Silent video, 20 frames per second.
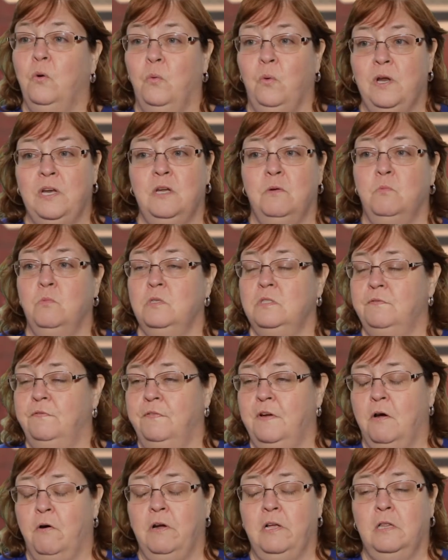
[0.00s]
Wyndham was
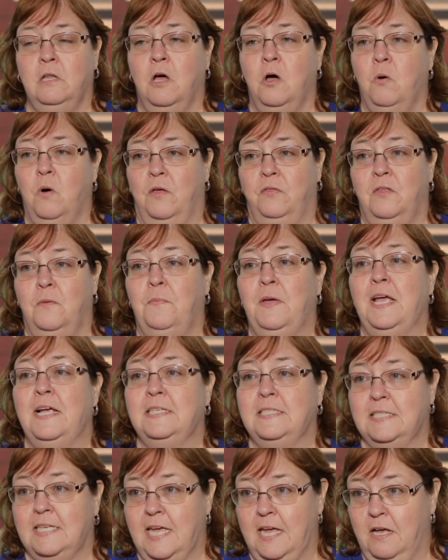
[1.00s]
very low on the
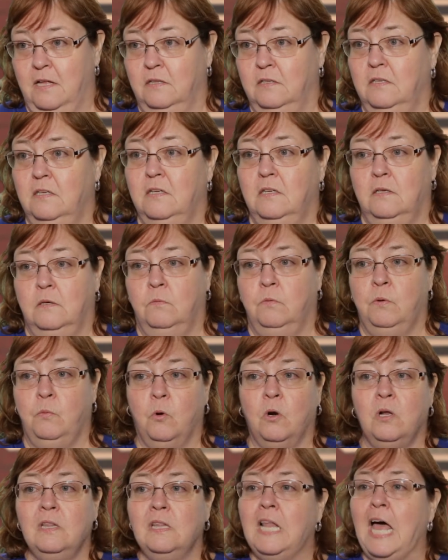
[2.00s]
pay scale. We
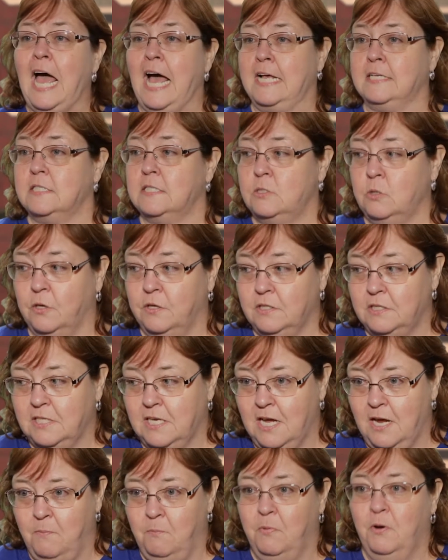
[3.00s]
weren't last all the
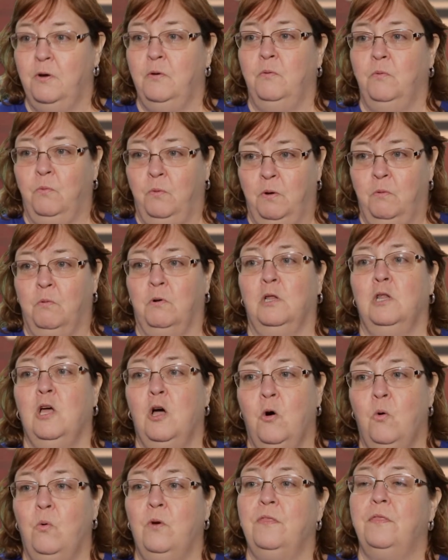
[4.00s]
time, but we were
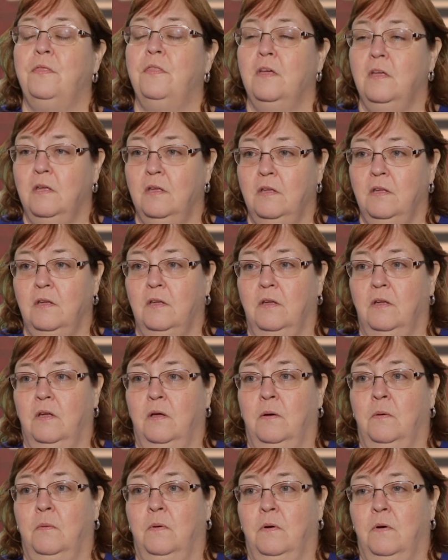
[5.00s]
low
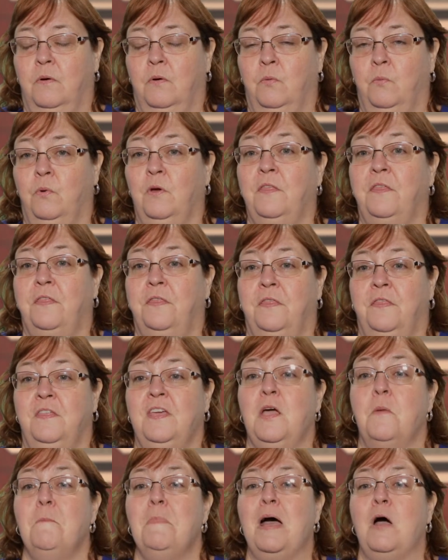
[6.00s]
with
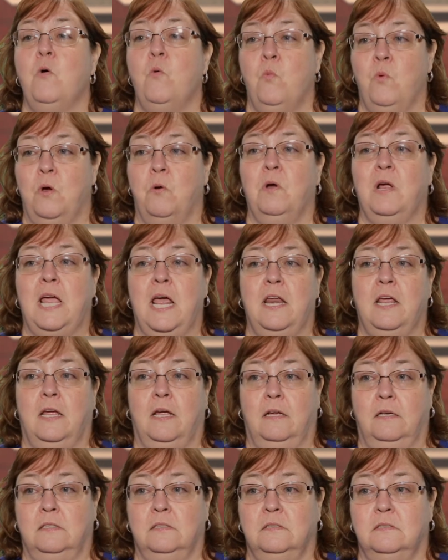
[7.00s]
the amount we were
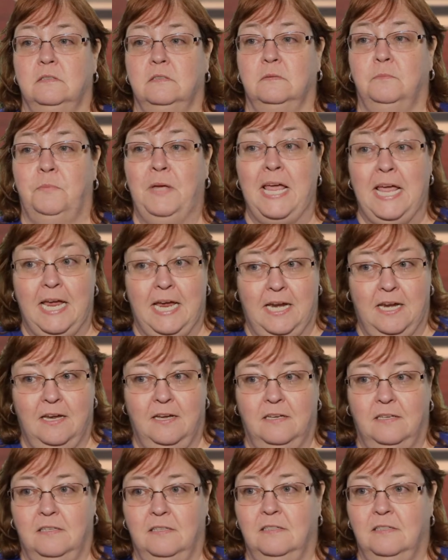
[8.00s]
getting paid.